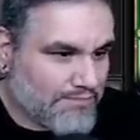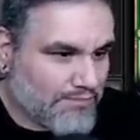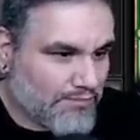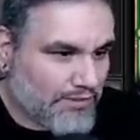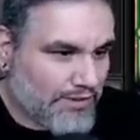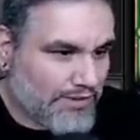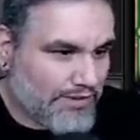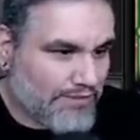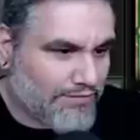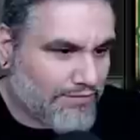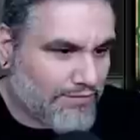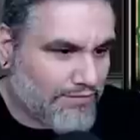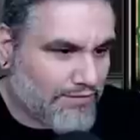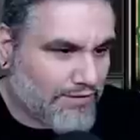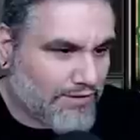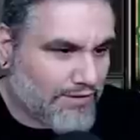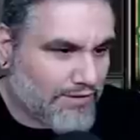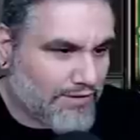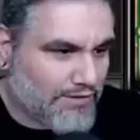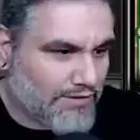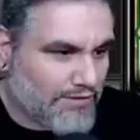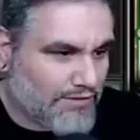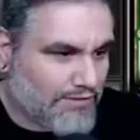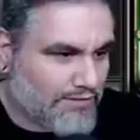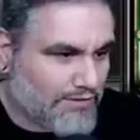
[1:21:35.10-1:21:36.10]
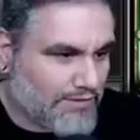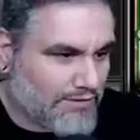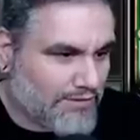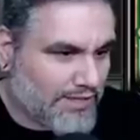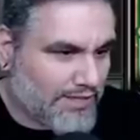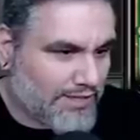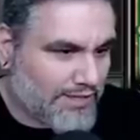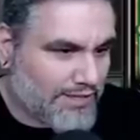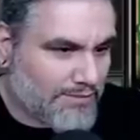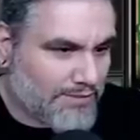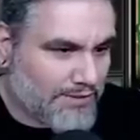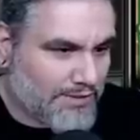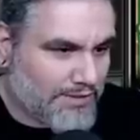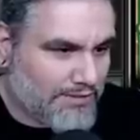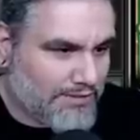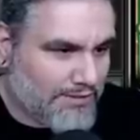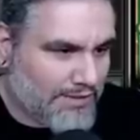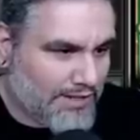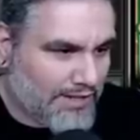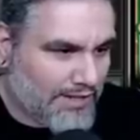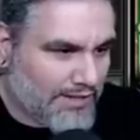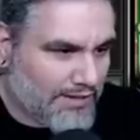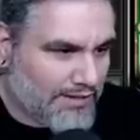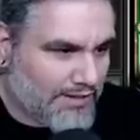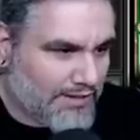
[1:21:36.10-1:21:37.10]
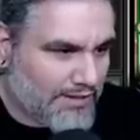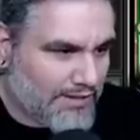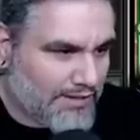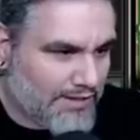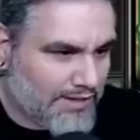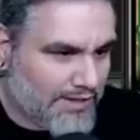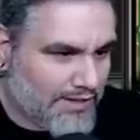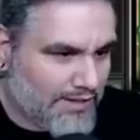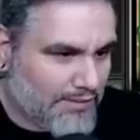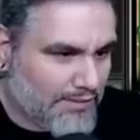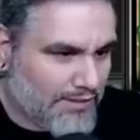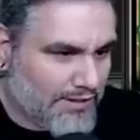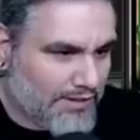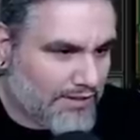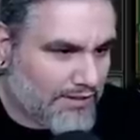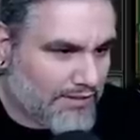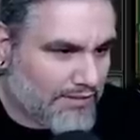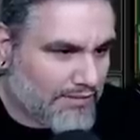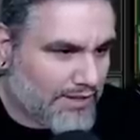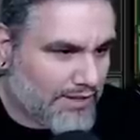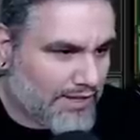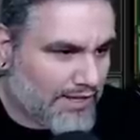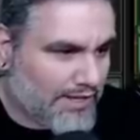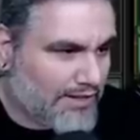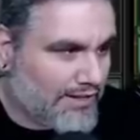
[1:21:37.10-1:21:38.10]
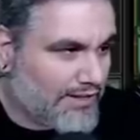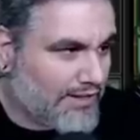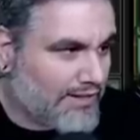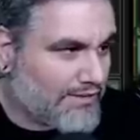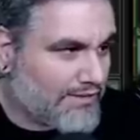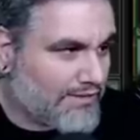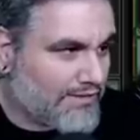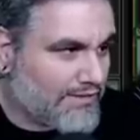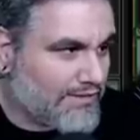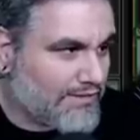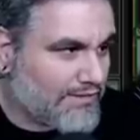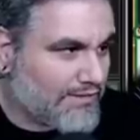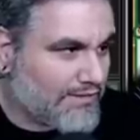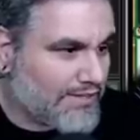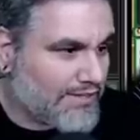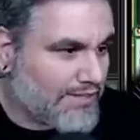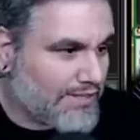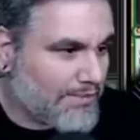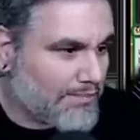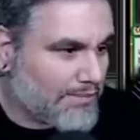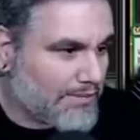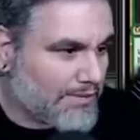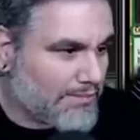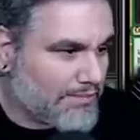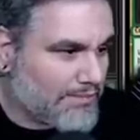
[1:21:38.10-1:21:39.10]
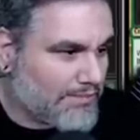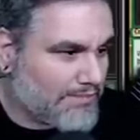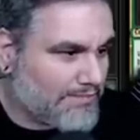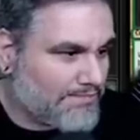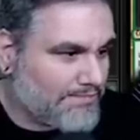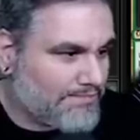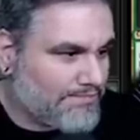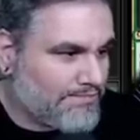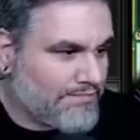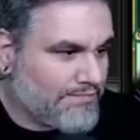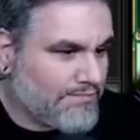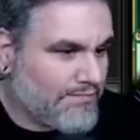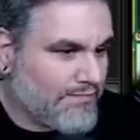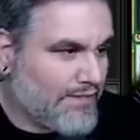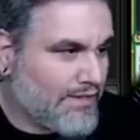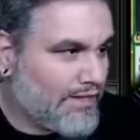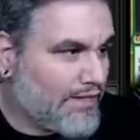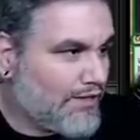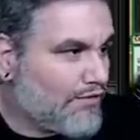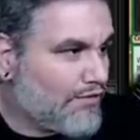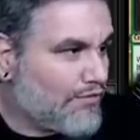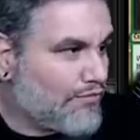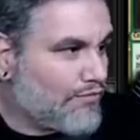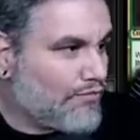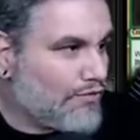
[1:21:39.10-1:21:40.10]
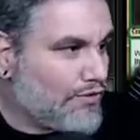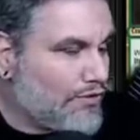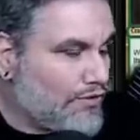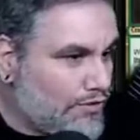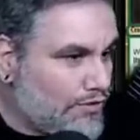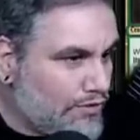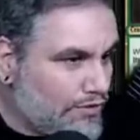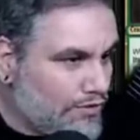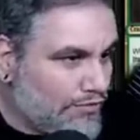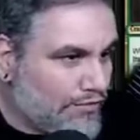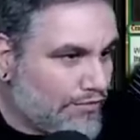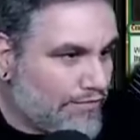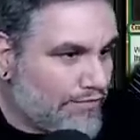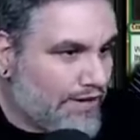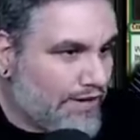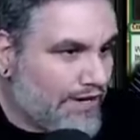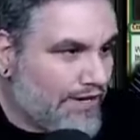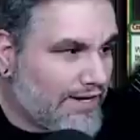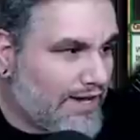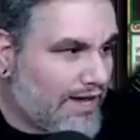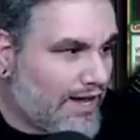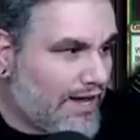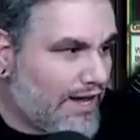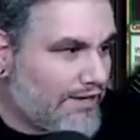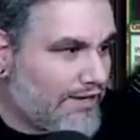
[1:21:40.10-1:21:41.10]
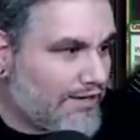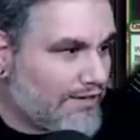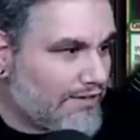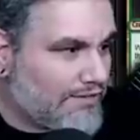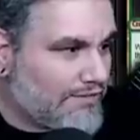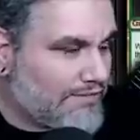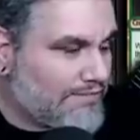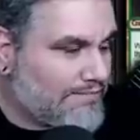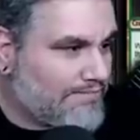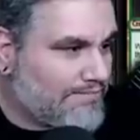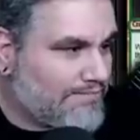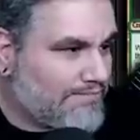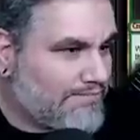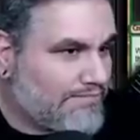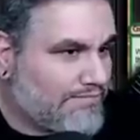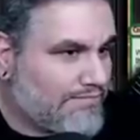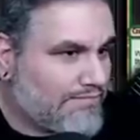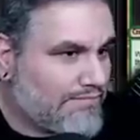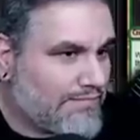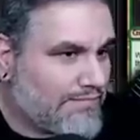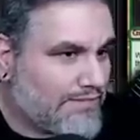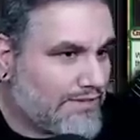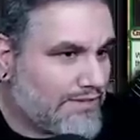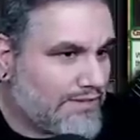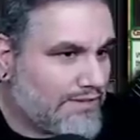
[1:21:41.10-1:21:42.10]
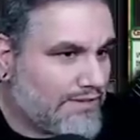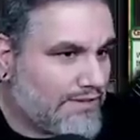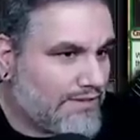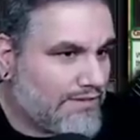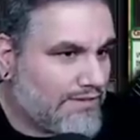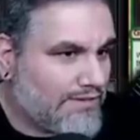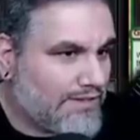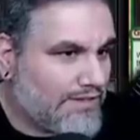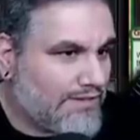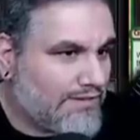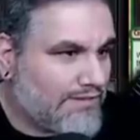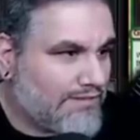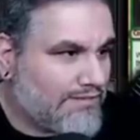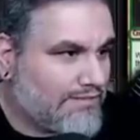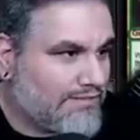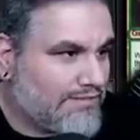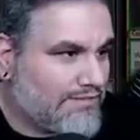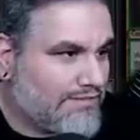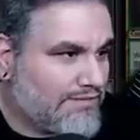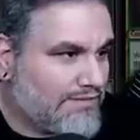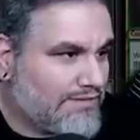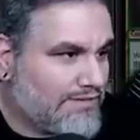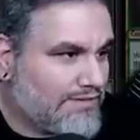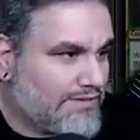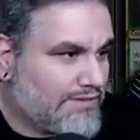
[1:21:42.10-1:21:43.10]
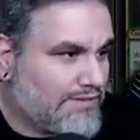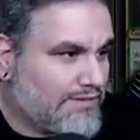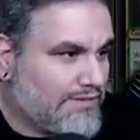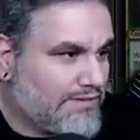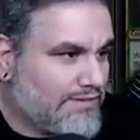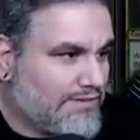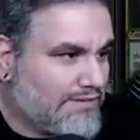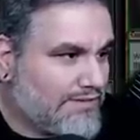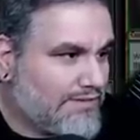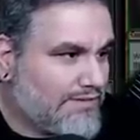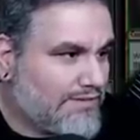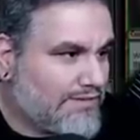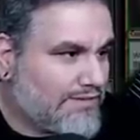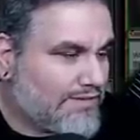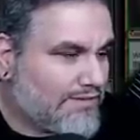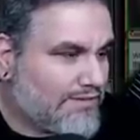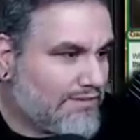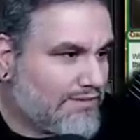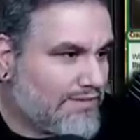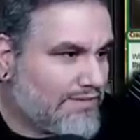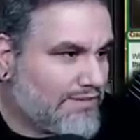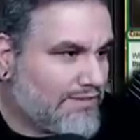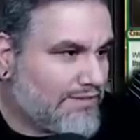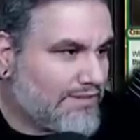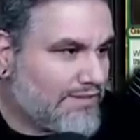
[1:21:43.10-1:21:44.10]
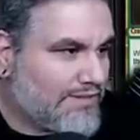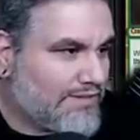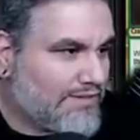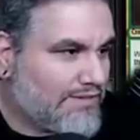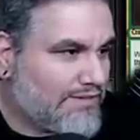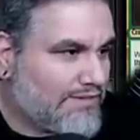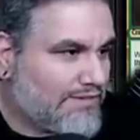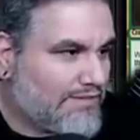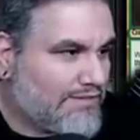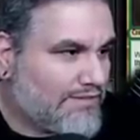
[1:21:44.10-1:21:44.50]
I'm waiting for it. Oh, okay. Can we do that? Yeah, we can do that and still keep up. Rogue Refinario. Oh, no. Don't do it.